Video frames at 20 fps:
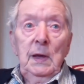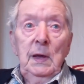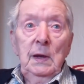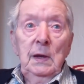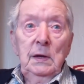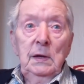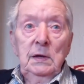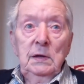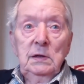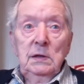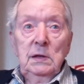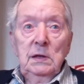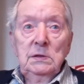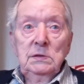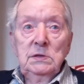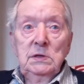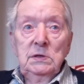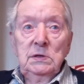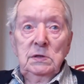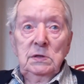and as
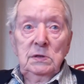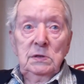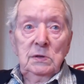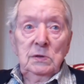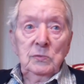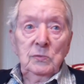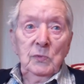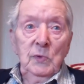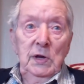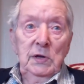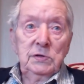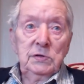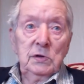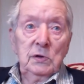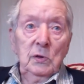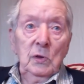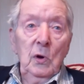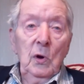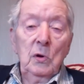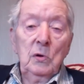it went
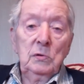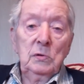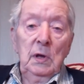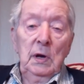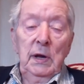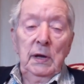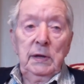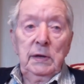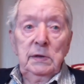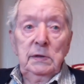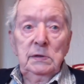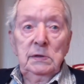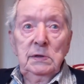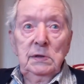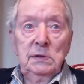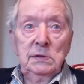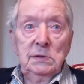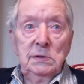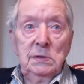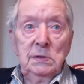along, like
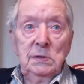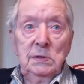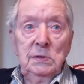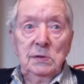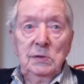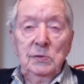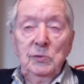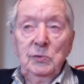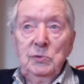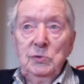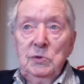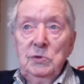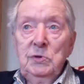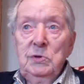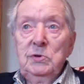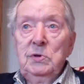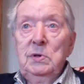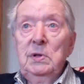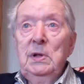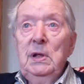
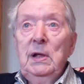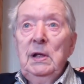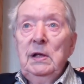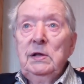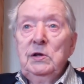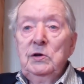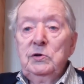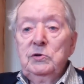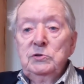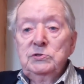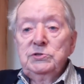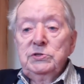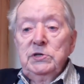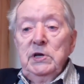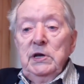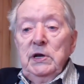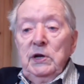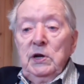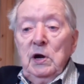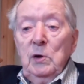you could see
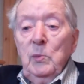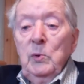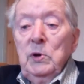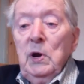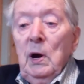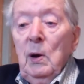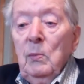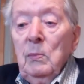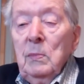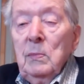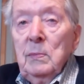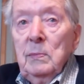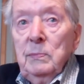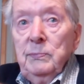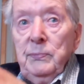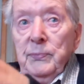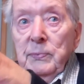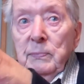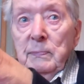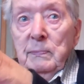it coming up,
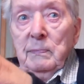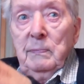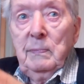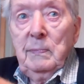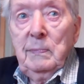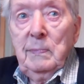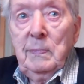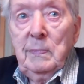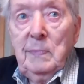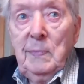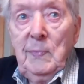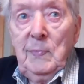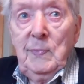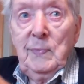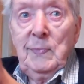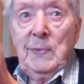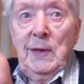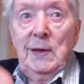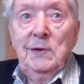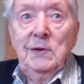
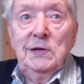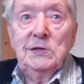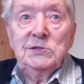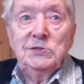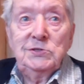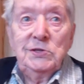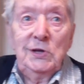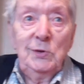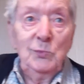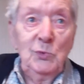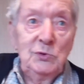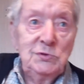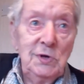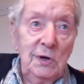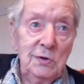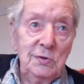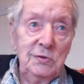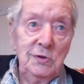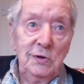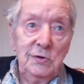and this thing was
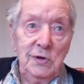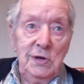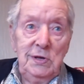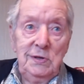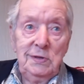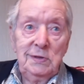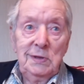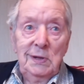underneath.